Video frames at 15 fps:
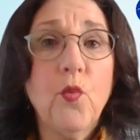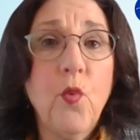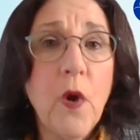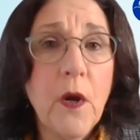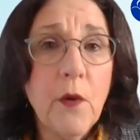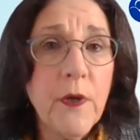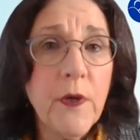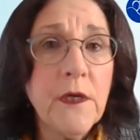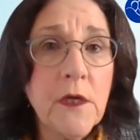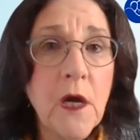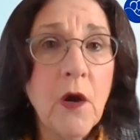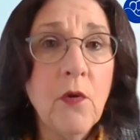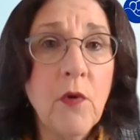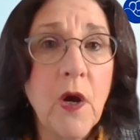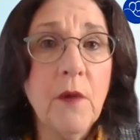What we
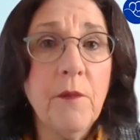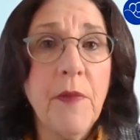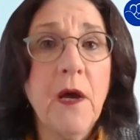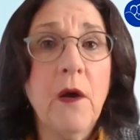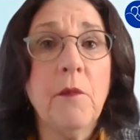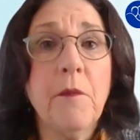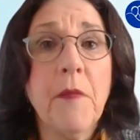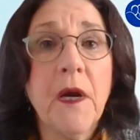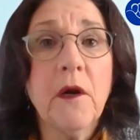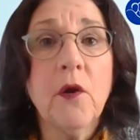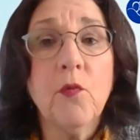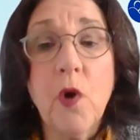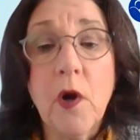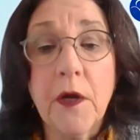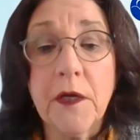know about
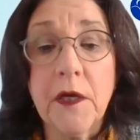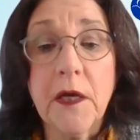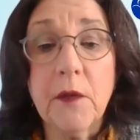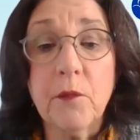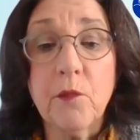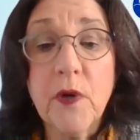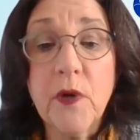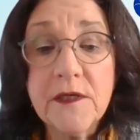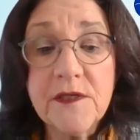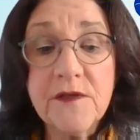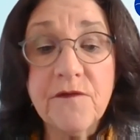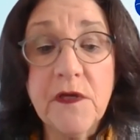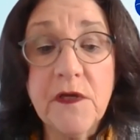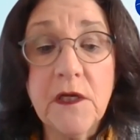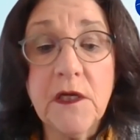marijuana and
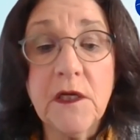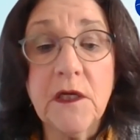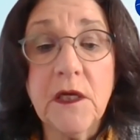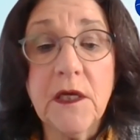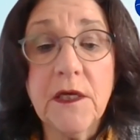breastfeeding